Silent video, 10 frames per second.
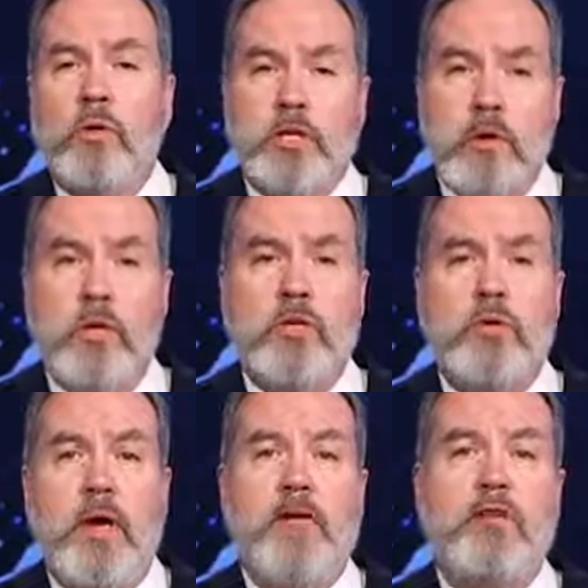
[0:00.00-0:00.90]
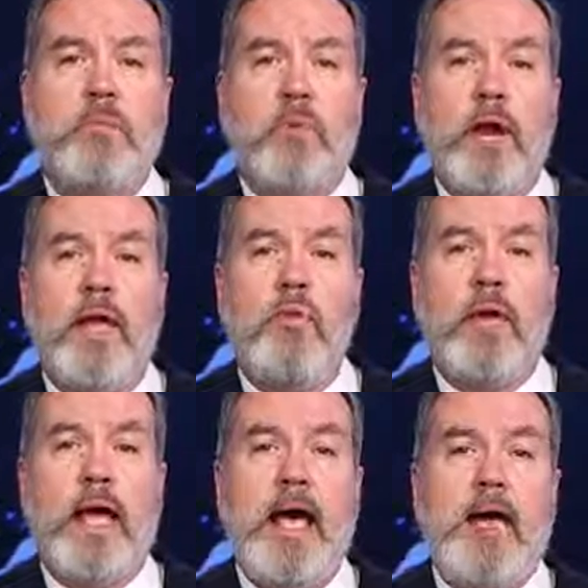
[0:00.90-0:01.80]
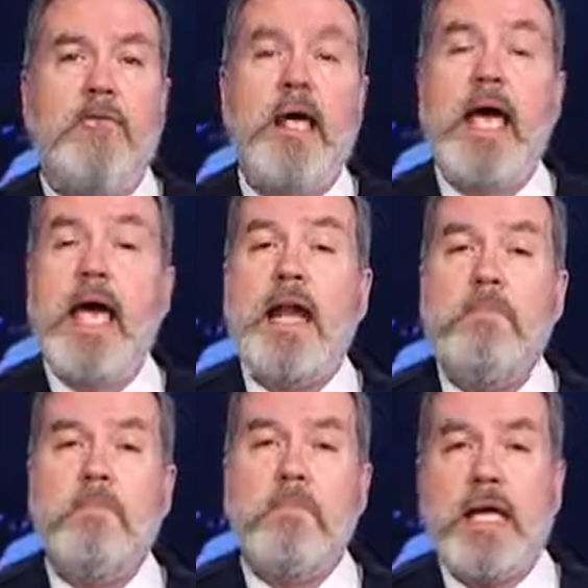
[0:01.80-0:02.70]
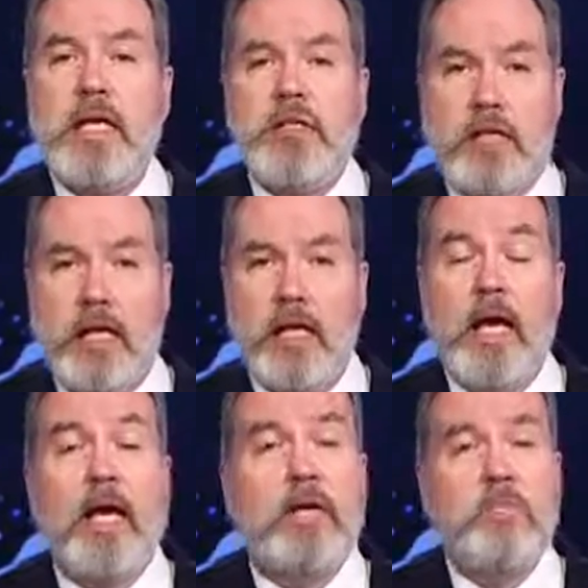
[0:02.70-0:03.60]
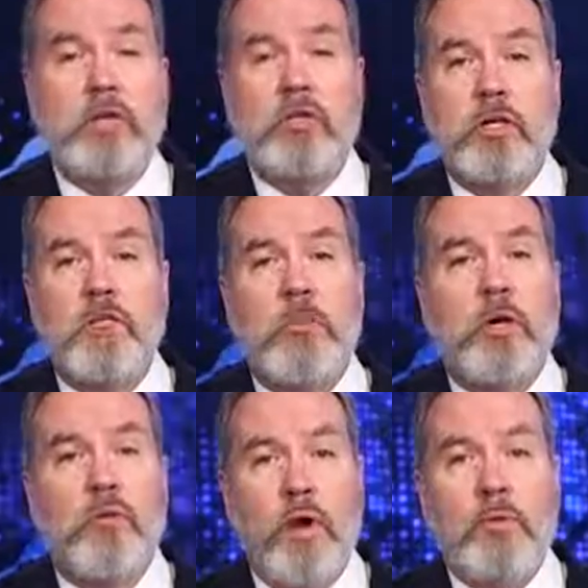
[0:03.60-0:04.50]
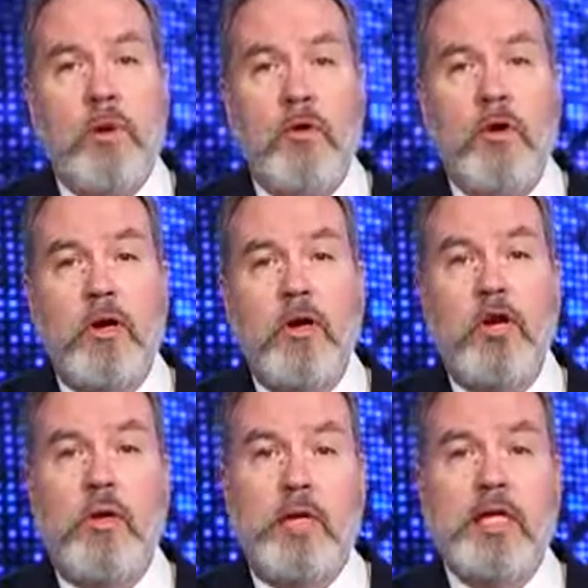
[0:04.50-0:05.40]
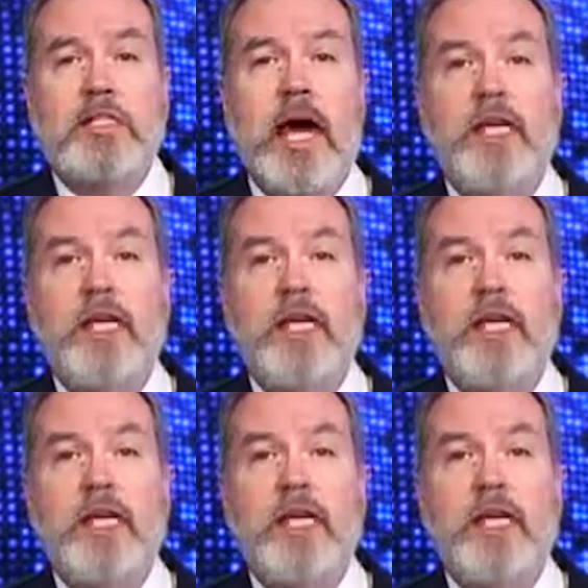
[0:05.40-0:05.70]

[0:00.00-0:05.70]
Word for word: Well, stay with us right after the break. We have an amazing admission from a grandmother who gets